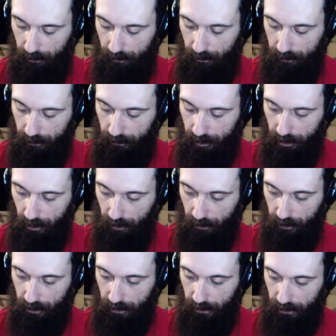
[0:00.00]
So
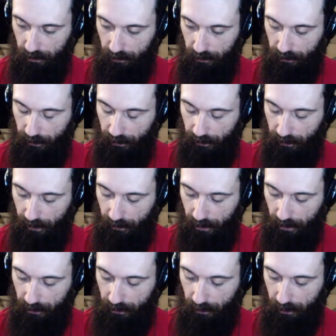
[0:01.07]
355 hands
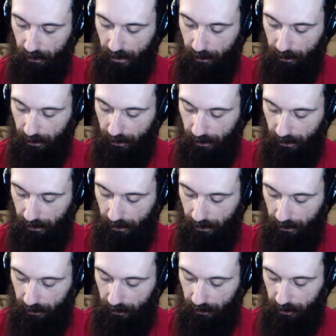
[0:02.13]
over the amulet, and
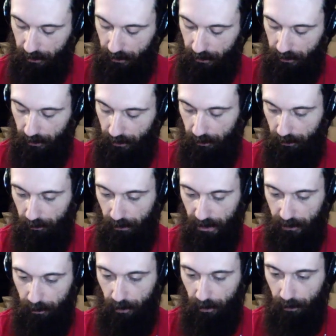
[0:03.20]
she baseball
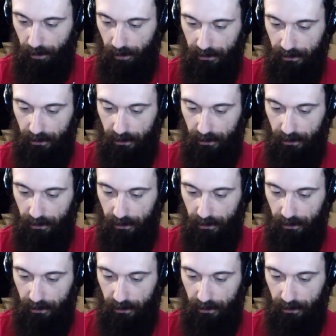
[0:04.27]
bats it